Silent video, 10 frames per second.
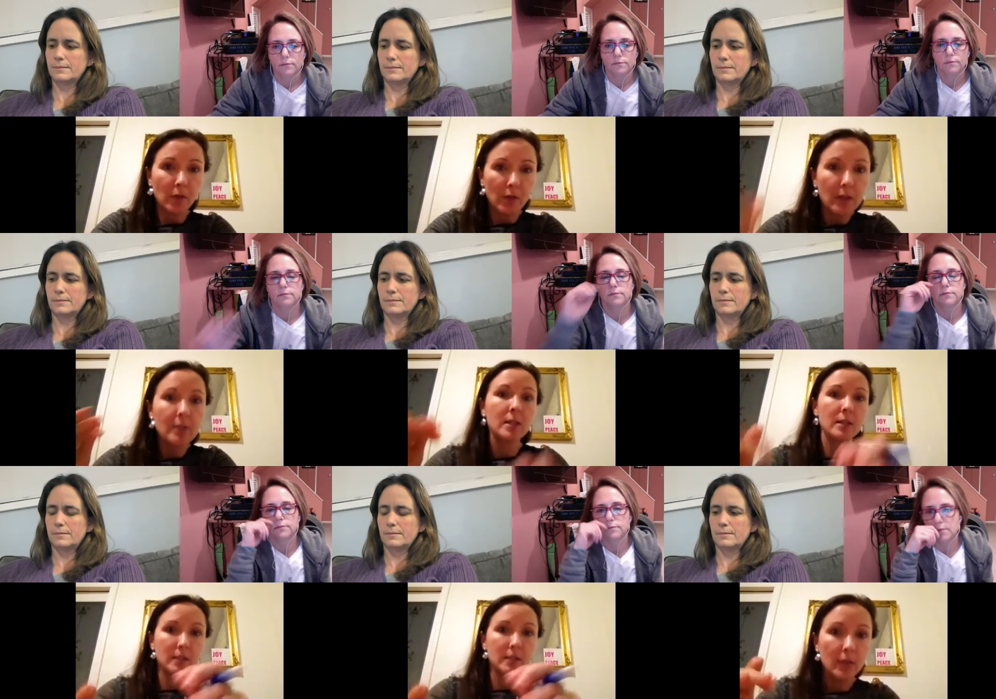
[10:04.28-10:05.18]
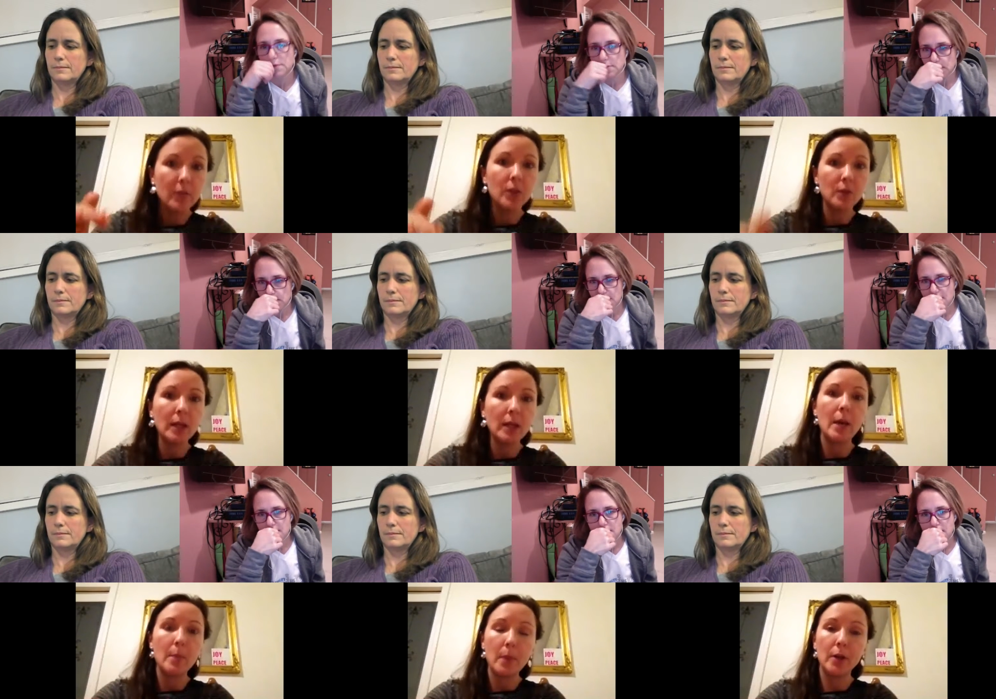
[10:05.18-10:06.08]
Speaker 1: things to see if you can get
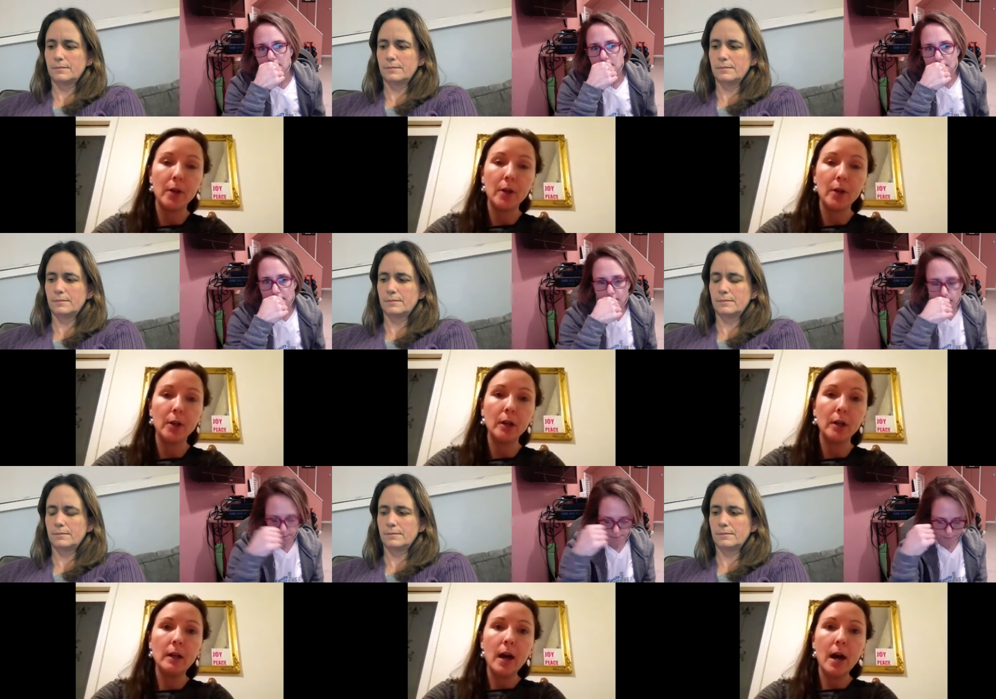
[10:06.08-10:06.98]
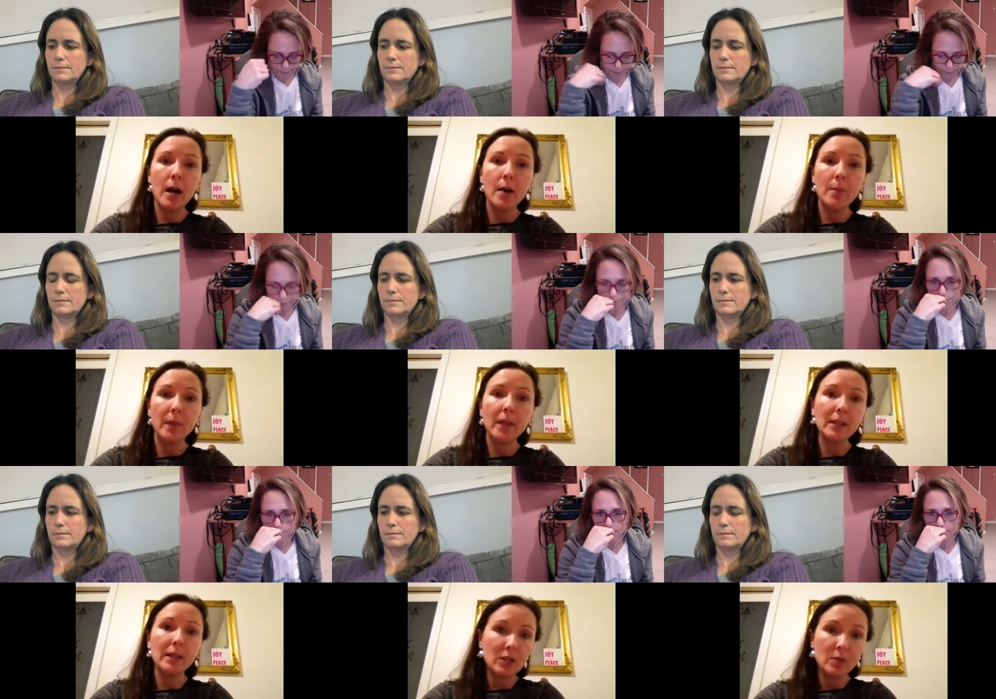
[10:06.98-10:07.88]
better um,
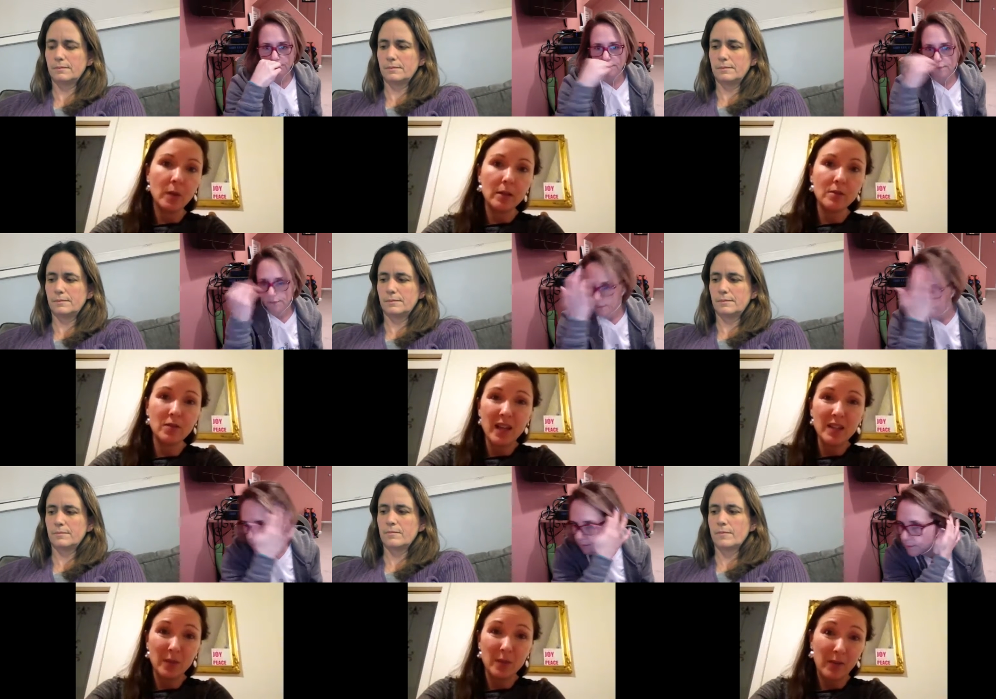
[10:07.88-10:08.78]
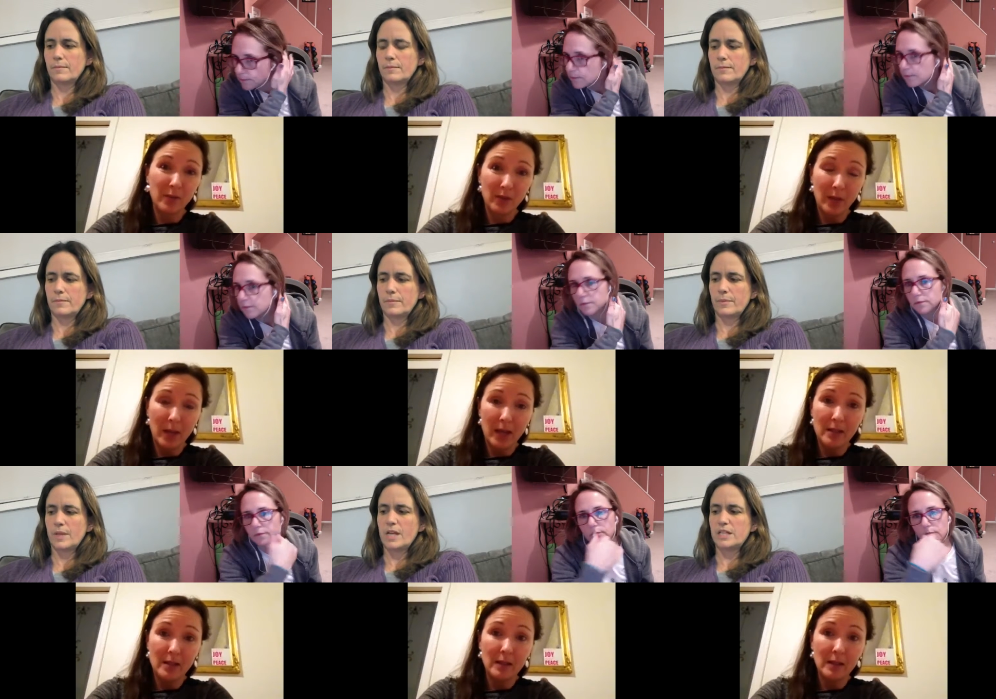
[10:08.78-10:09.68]
engagement so that's what i would recommend
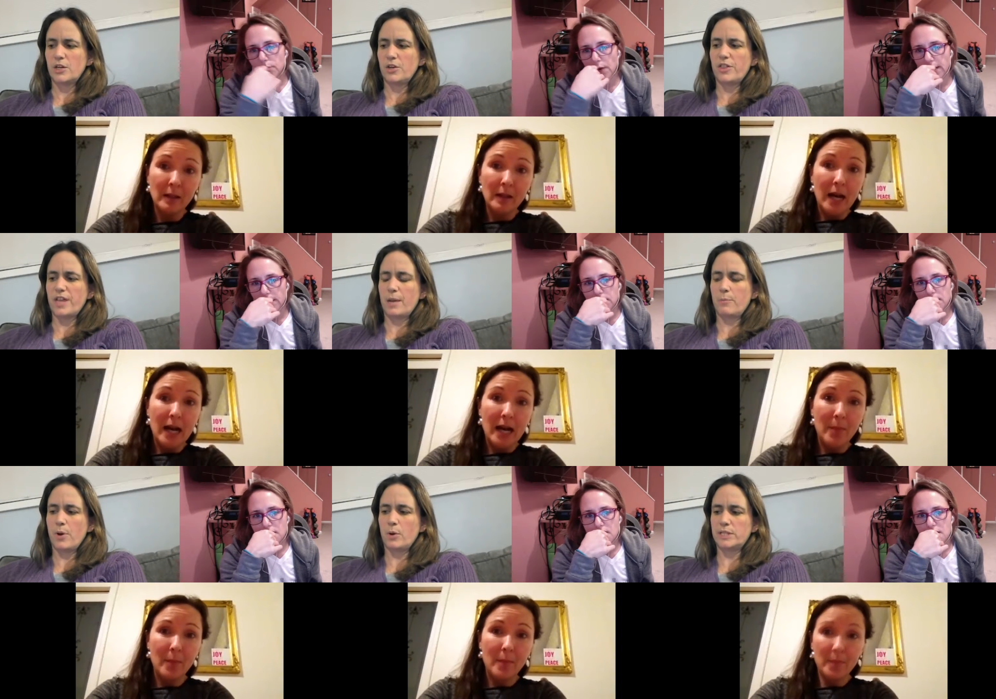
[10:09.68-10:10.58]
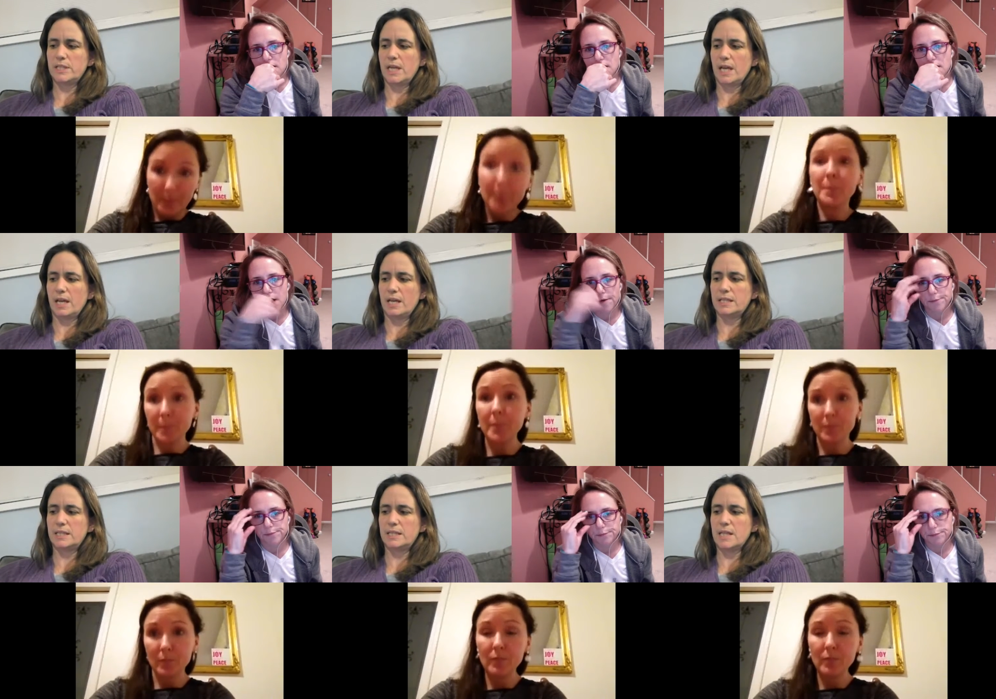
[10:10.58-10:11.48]
so you think
Speaker 2: um, posting it
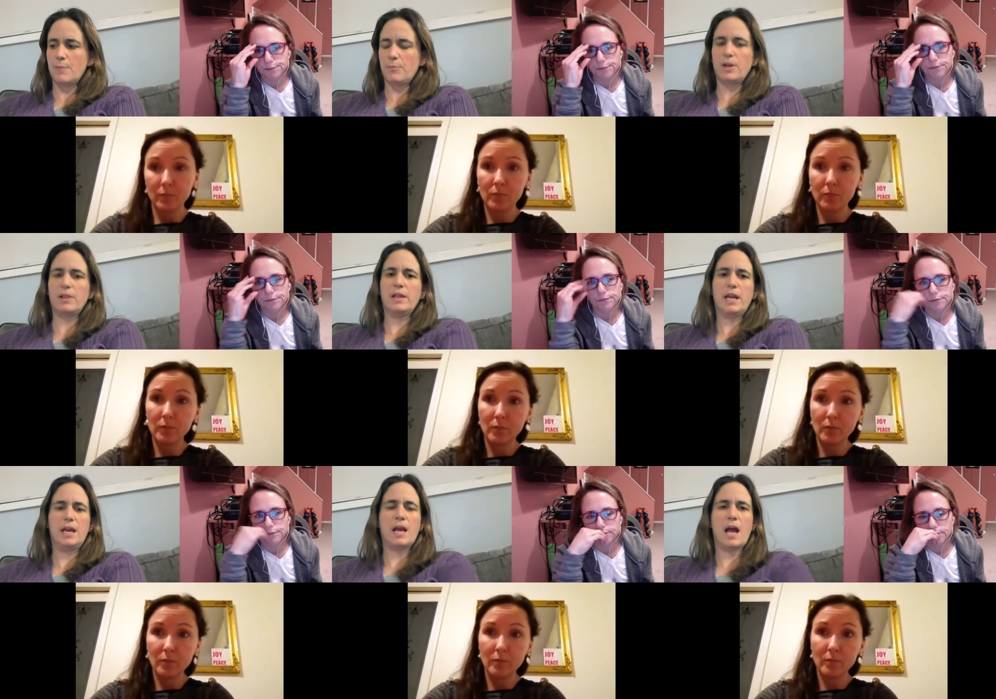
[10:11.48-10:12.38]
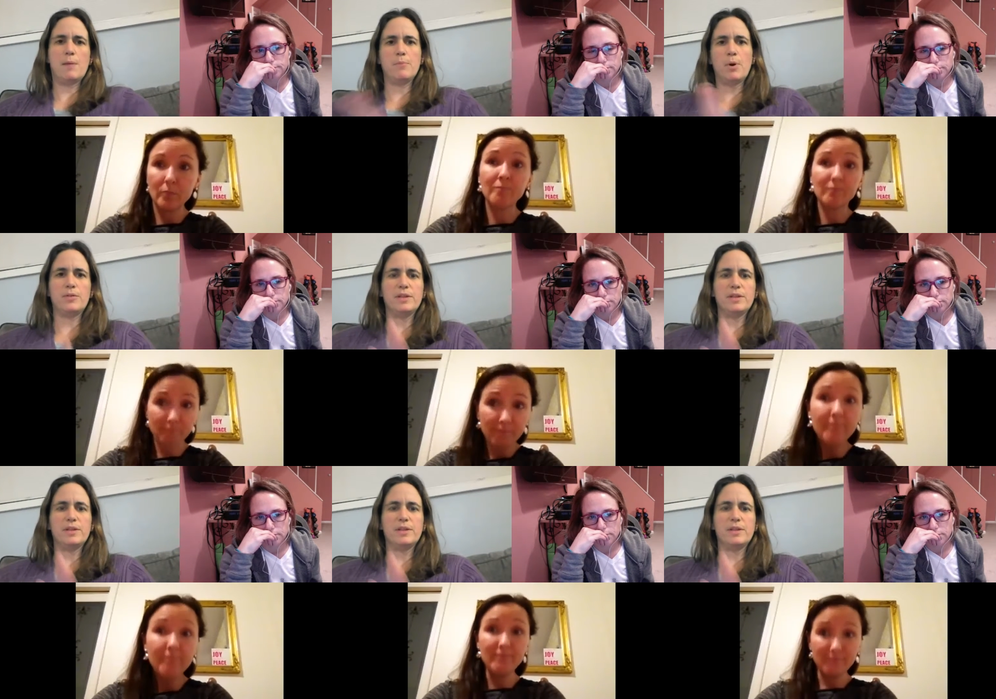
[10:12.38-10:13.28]
separately um, both is
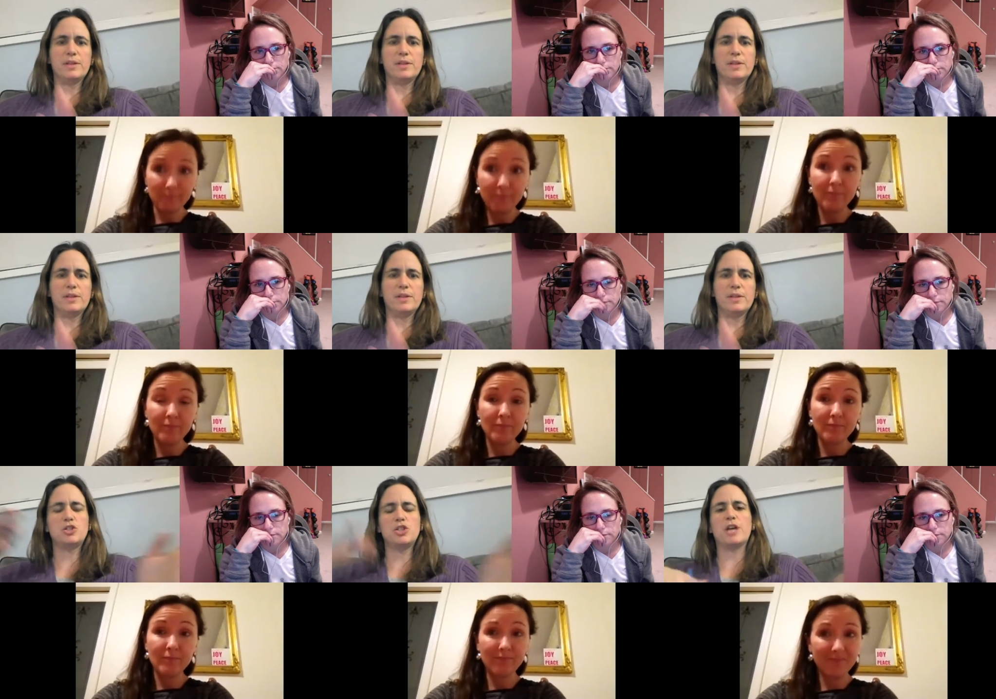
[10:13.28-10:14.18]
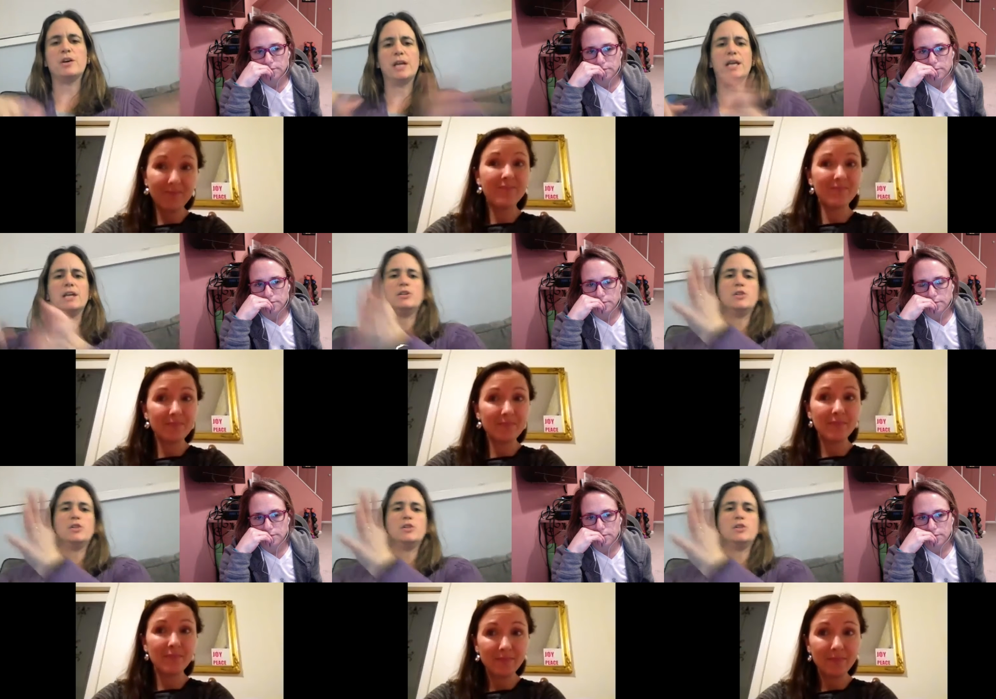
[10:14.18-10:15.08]
better than like sharing
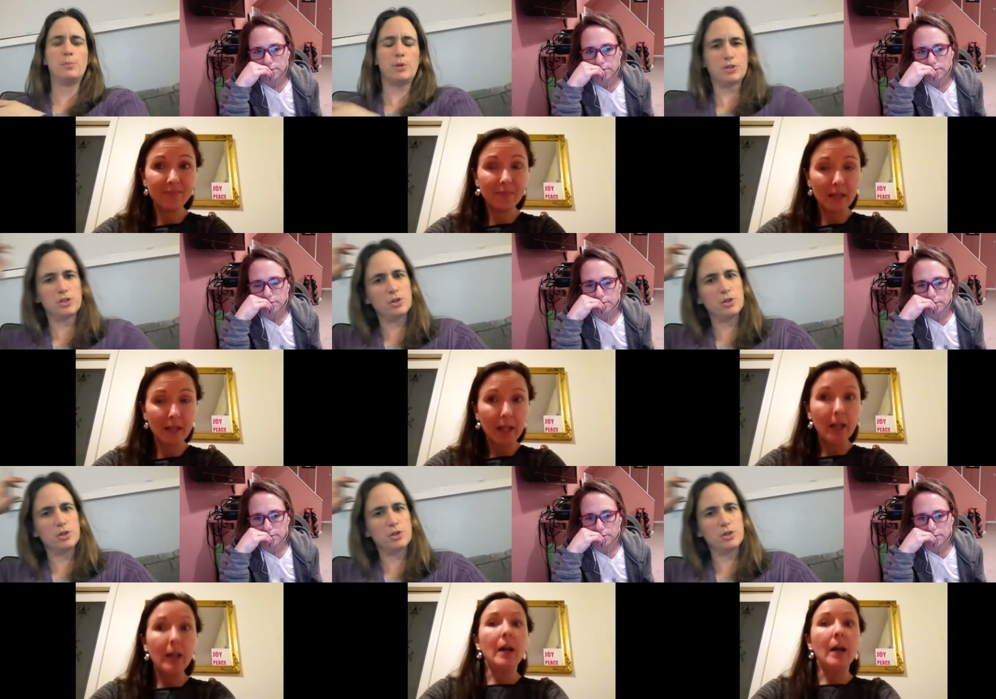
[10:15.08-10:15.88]
it to your personal page